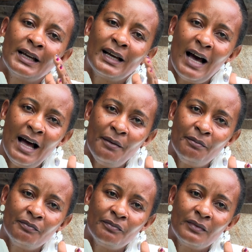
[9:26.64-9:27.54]
come.
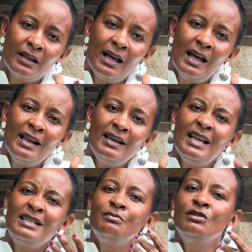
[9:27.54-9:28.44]

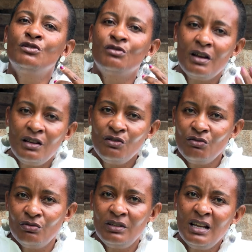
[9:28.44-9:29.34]
Let me train you.
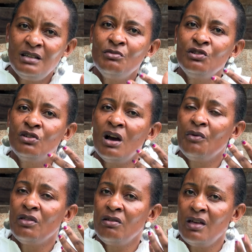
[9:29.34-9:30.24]
Let me share
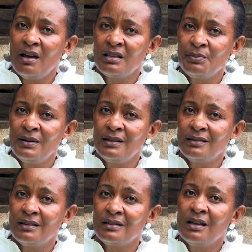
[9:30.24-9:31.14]
with you the
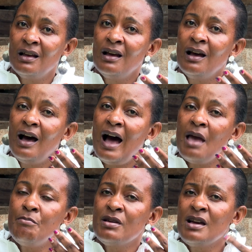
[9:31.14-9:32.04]
experiences. I
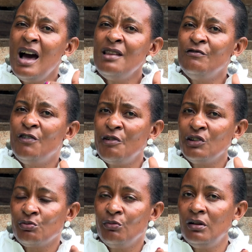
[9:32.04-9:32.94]
began very
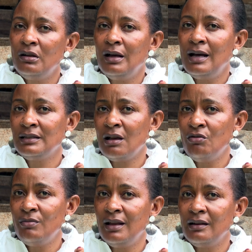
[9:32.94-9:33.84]
small as a
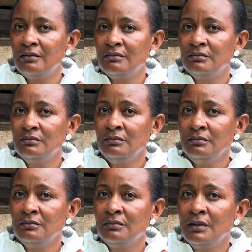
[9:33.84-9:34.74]
woman.
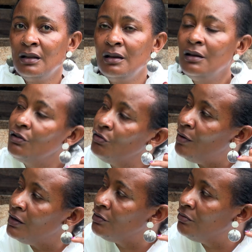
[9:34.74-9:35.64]
You
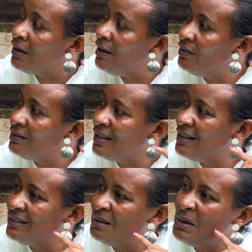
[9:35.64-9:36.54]
might look at this
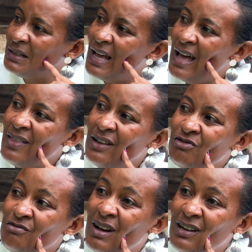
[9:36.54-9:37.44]
and say, but that
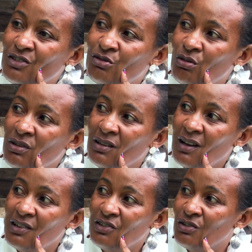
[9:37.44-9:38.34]
woman is talking
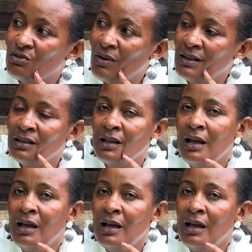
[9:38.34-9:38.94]
and she's what?